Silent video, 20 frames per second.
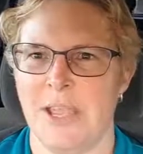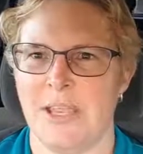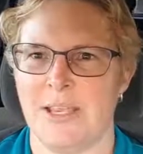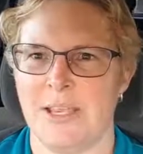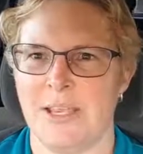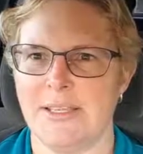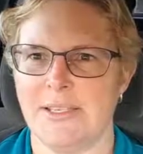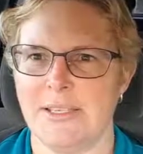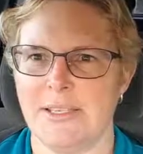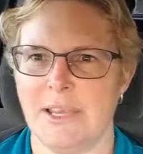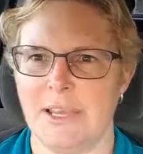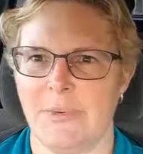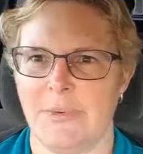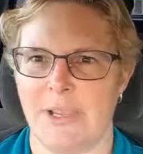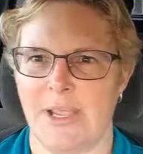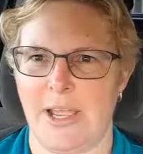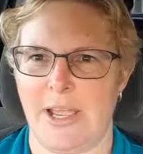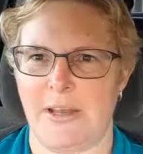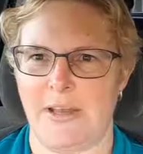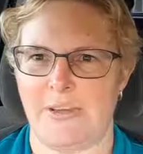Yesterday we
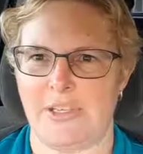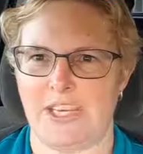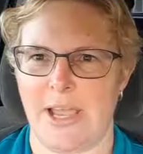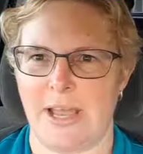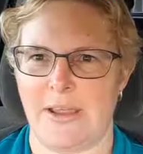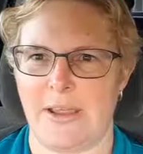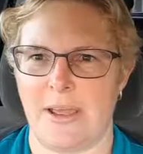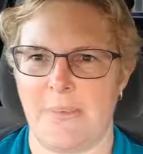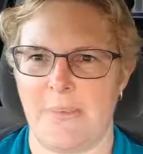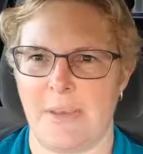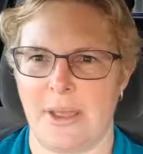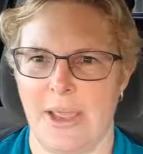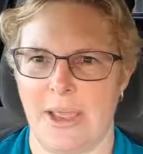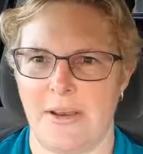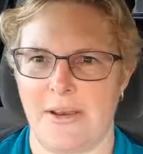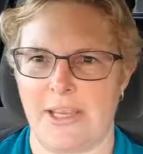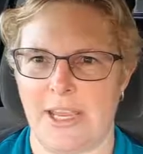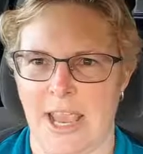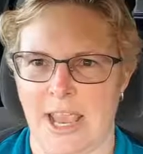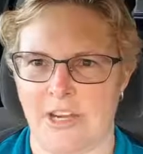had a chat
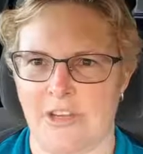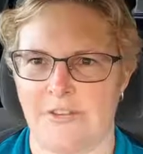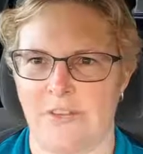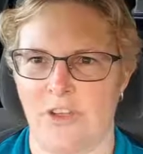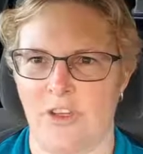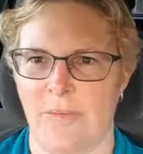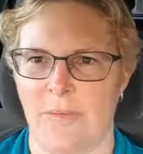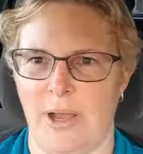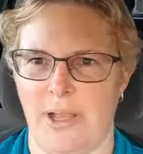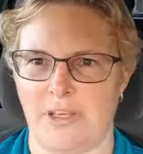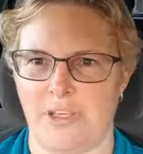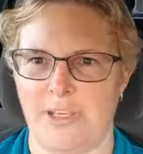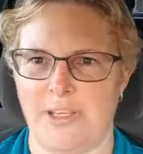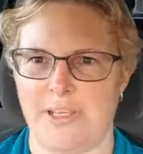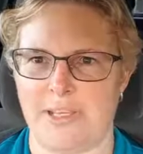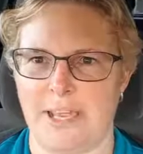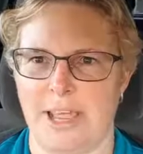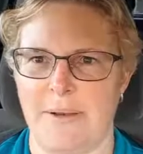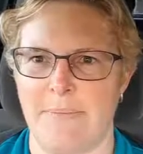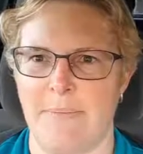about cash flow
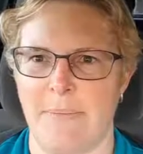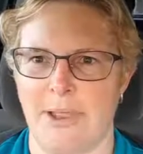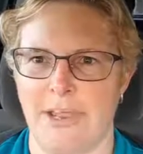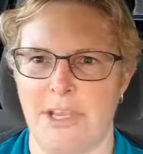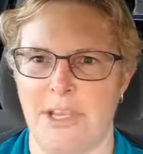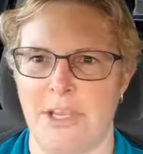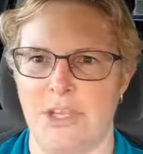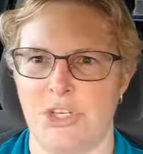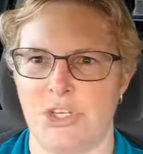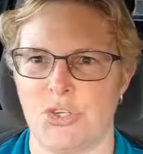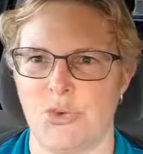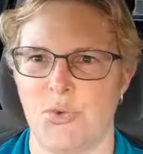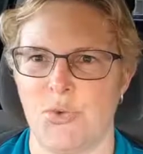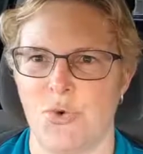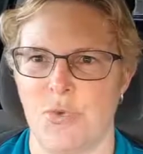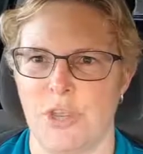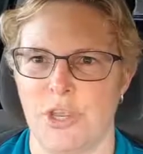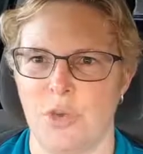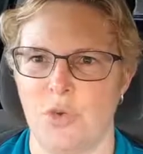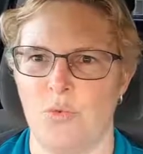budgets and making
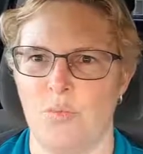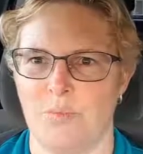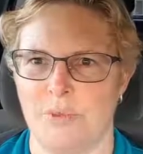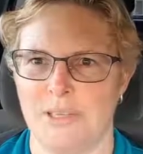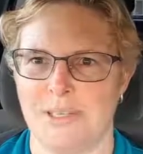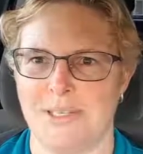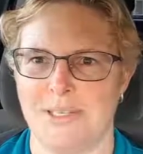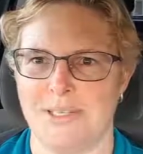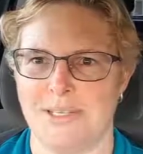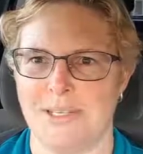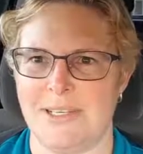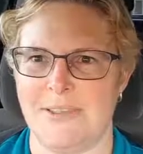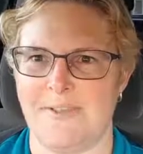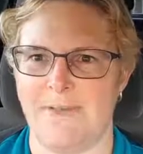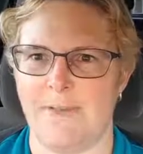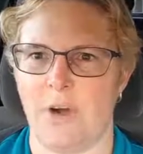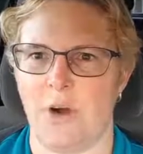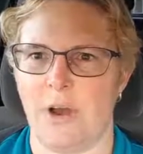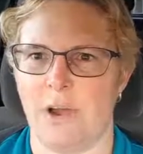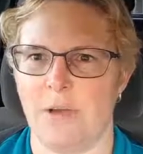sure that your business is
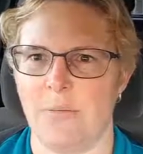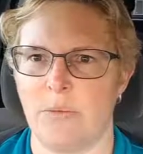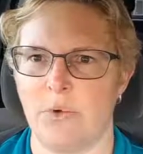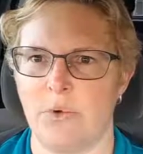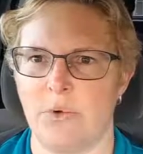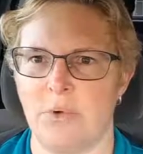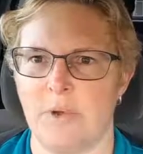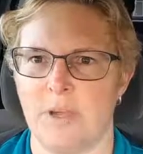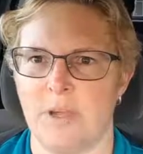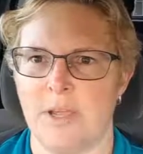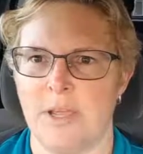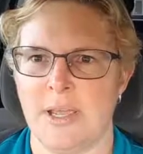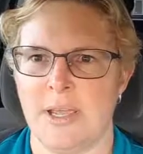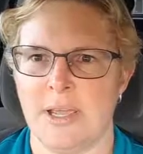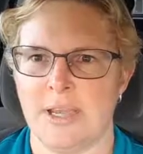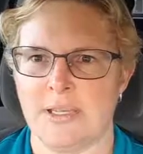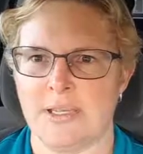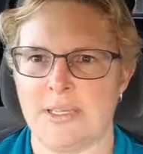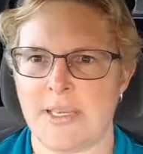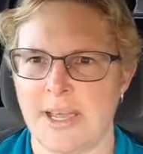viable.
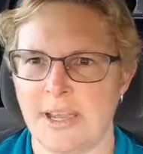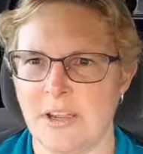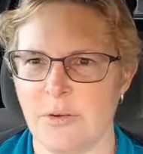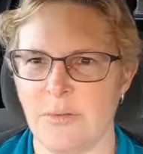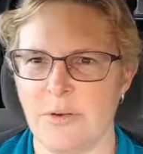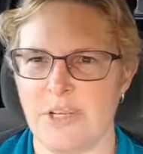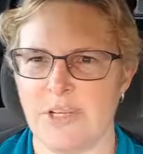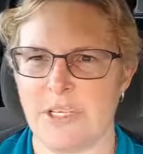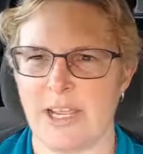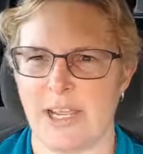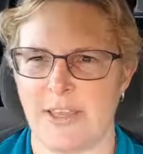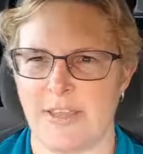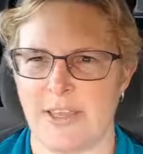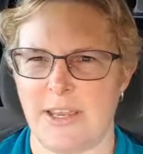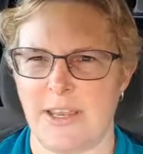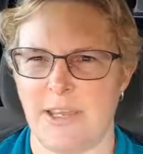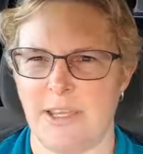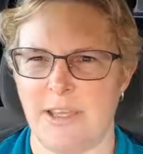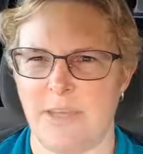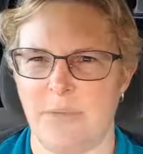Today I want to take that
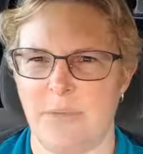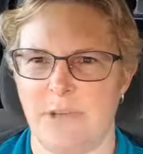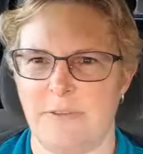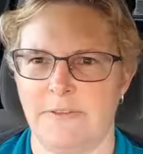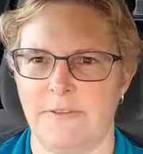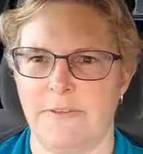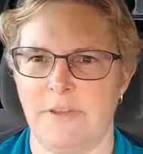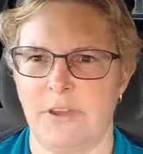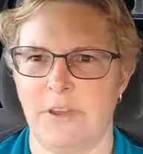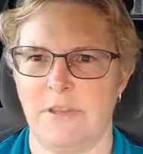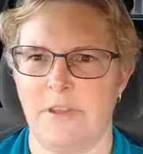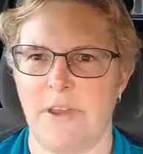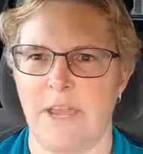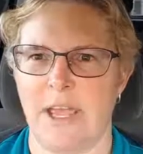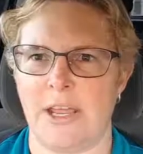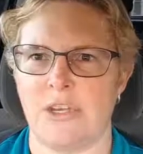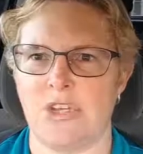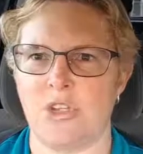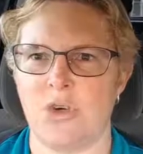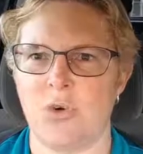a little bit further
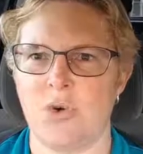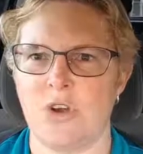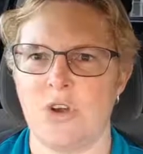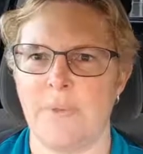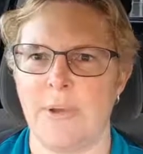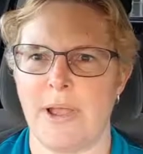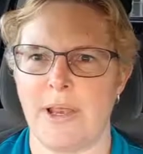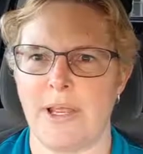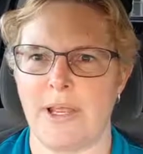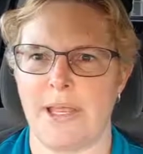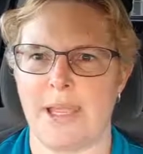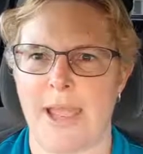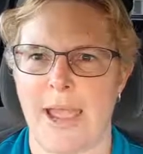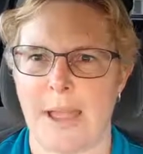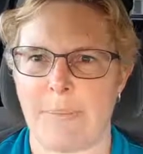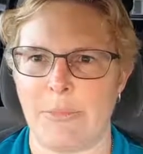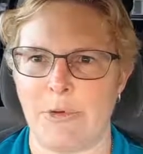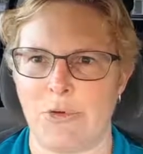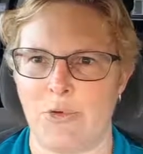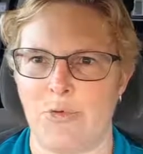and talk about a
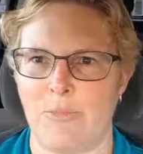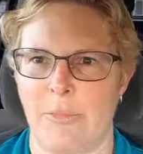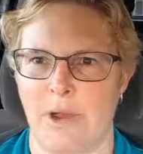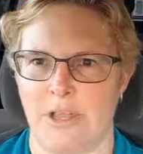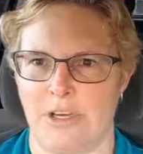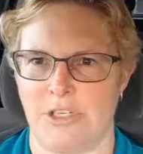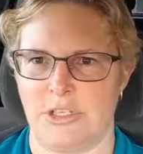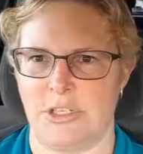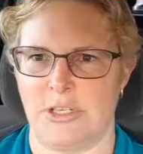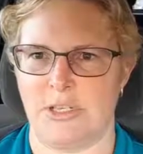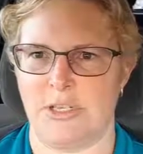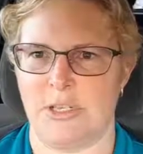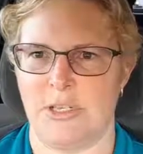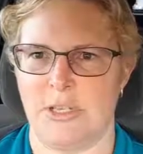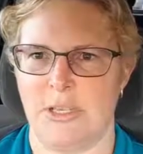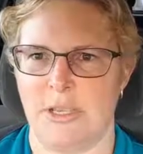capital budget.